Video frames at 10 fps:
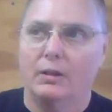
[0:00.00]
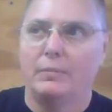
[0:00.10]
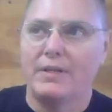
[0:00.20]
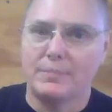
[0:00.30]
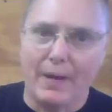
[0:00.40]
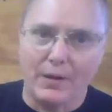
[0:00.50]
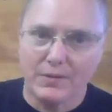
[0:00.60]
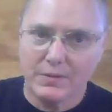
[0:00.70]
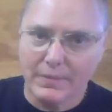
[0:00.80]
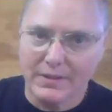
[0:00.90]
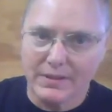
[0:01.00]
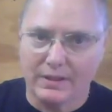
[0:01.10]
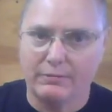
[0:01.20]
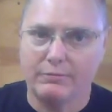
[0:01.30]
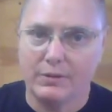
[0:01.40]
My spouse has been
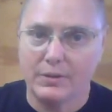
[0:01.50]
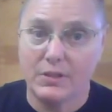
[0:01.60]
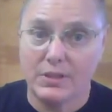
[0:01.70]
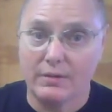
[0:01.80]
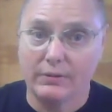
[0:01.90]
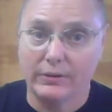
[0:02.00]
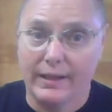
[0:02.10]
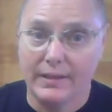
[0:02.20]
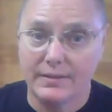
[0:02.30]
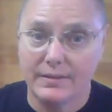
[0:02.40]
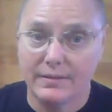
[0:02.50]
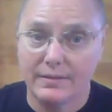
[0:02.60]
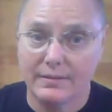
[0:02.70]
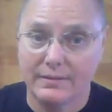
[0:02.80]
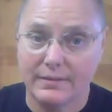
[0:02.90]
sick for several days,
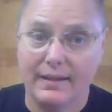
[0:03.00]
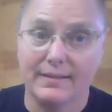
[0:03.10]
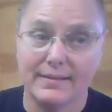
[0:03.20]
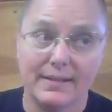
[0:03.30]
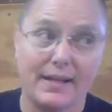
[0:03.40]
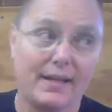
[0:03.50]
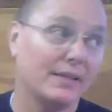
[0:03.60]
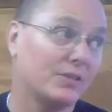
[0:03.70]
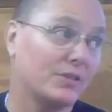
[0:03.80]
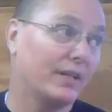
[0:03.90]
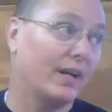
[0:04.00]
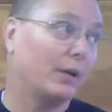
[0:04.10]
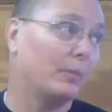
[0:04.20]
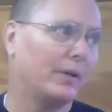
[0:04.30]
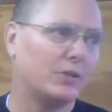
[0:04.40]
and today she got
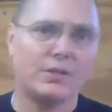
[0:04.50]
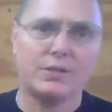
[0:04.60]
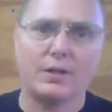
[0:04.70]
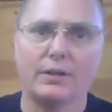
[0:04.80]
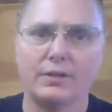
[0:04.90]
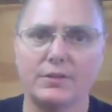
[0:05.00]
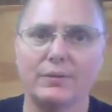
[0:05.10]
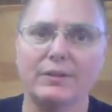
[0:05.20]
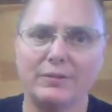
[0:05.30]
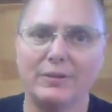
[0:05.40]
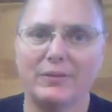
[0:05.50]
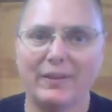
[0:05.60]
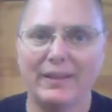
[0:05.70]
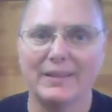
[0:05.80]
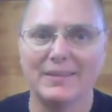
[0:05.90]
up and she started doing a few
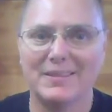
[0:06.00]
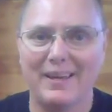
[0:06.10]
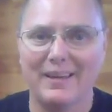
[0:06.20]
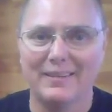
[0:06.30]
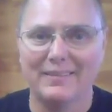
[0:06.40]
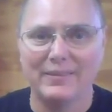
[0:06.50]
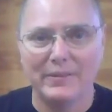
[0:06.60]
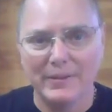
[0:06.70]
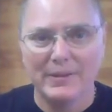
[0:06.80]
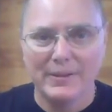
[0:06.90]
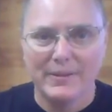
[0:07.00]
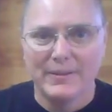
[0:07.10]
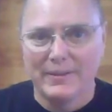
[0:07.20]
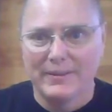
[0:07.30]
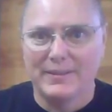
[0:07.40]
things, and
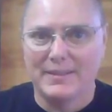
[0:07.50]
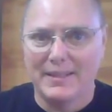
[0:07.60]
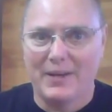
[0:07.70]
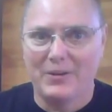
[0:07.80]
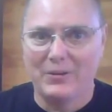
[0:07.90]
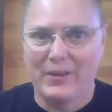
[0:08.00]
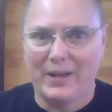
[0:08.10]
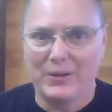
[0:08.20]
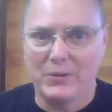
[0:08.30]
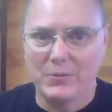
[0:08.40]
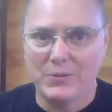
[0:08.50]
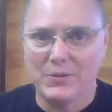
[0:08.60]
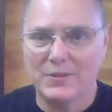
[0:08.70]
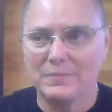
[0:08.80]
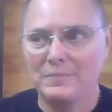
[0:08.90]
let's see how that
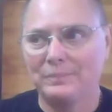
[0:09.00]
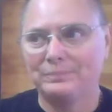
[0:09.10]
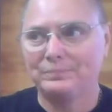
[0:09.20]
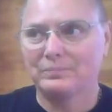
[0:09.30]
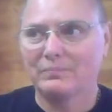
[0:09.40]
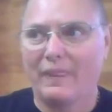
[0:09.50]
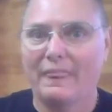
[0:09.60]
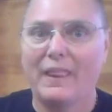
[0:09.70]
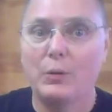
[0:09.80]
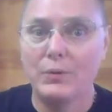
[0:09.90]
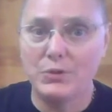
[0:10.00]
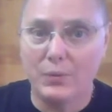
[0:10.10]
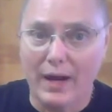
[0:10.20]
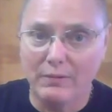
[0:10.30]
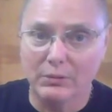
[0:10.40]
goes. We
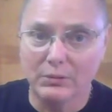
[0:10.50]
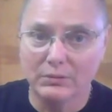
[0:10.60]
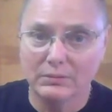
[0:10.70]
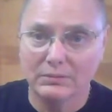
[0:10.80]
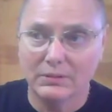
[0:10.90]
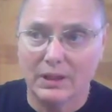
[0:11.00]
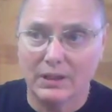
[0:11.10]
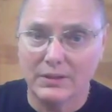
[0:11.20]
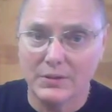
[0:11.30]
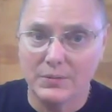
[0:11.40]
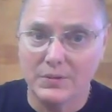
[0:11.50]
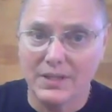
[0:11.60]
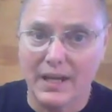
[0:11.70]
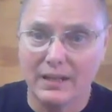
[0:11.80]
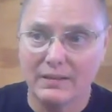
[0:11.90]
travel on
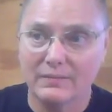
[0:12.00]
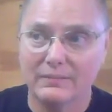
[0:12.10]
Tuesday.